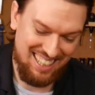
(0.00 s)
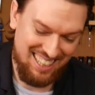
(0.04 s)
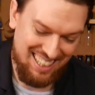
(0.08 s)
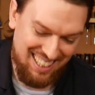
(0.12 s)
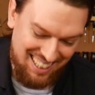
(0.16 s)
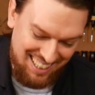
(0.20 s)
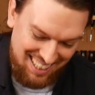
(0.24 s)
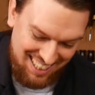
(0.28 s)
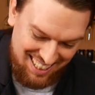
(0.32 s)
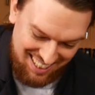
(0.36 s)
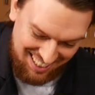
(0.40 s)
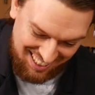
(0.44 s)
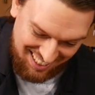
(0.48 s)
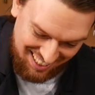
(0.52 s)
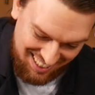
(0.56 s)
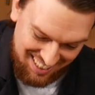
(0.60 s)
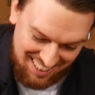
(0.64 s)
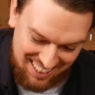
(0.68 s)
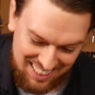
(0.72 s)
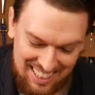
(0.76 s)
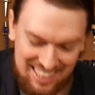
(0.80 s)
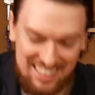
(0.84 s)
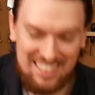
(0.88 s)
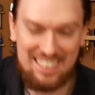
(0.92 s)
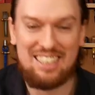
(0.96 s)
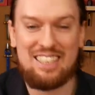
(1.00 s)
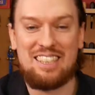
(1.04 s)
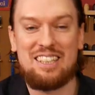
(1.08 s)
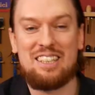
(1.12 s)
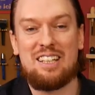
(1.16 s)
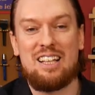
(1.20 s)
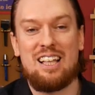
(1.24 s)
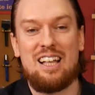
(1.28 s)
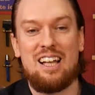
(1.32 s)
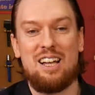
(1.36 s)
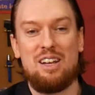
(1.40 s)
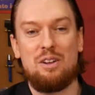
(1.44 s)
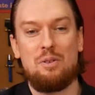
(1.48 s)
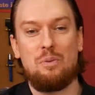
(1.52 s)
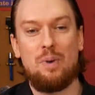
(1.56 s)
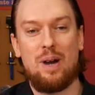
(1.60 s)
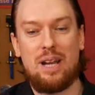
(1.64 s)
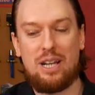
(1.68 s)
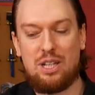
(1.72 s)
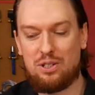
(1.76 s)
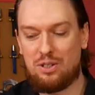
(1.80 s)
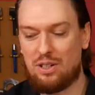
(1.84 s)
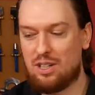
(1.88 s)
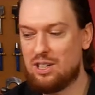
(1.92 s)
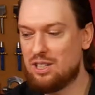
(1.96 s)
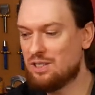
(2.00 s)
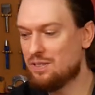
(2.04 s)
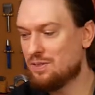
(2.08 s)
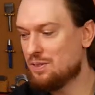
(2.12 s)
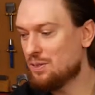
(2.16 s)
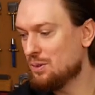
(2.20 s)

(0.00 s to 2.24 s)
and Waitrose,